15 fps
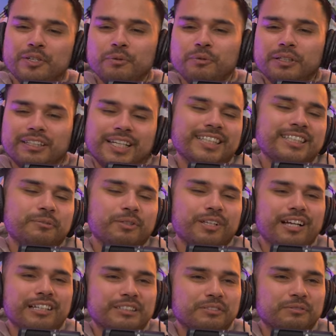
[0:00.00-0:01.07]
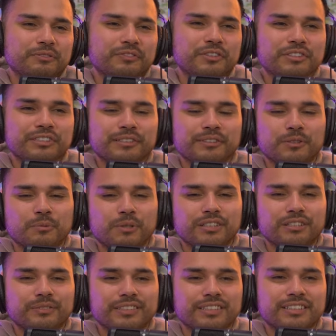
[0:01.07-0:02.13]
you. Cause I see him a lot, so if you see him, you'll
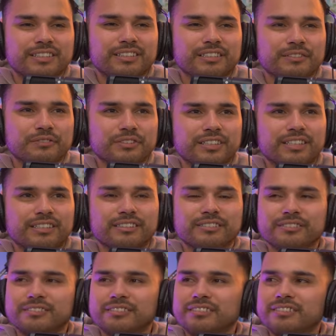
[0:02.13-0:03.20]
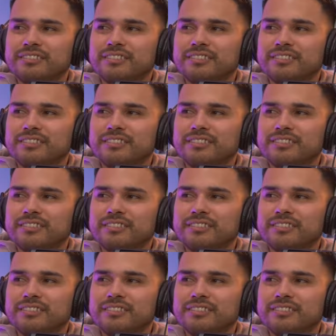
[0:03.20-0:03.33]
probably be like, "Oh, this fool's got a little."